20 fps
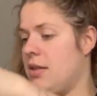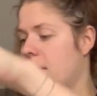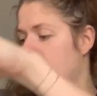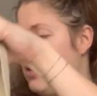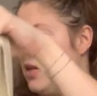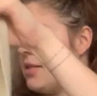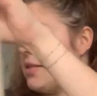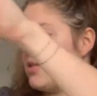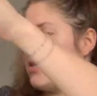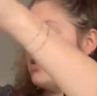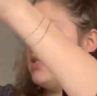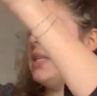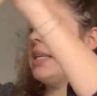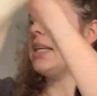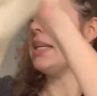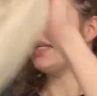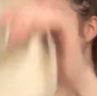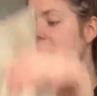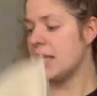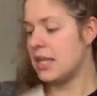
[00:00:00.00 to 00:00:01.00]
this
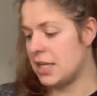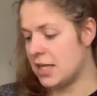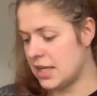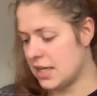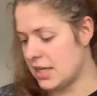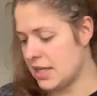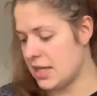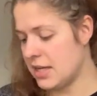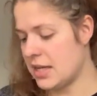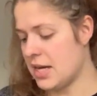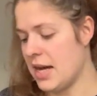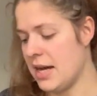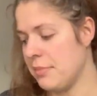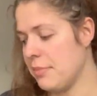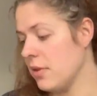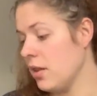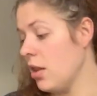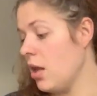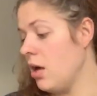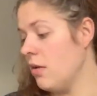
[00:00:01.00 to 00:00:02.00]
thing,
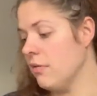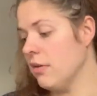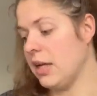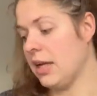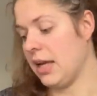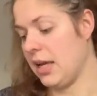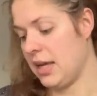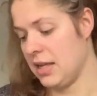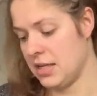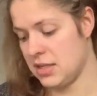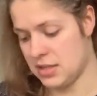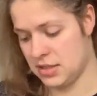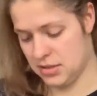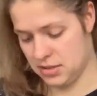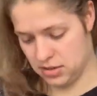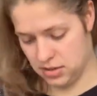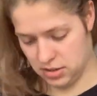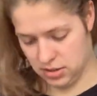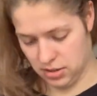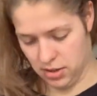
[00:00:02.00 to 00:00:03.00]
I'm loving it.
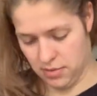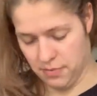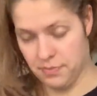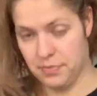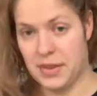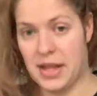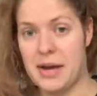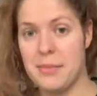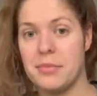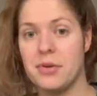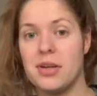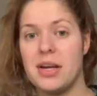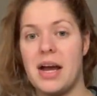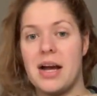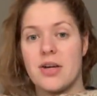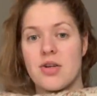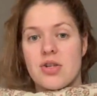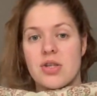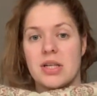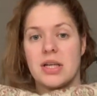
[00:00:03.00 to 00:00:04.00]
I'm gonna
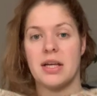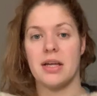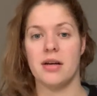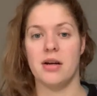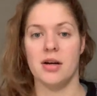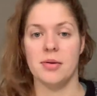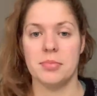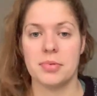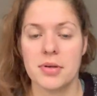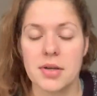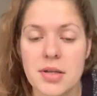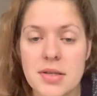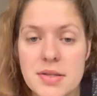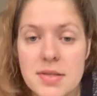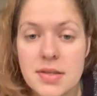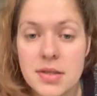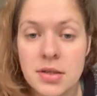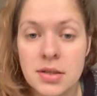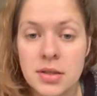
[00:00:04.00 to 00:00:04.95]
actually get up because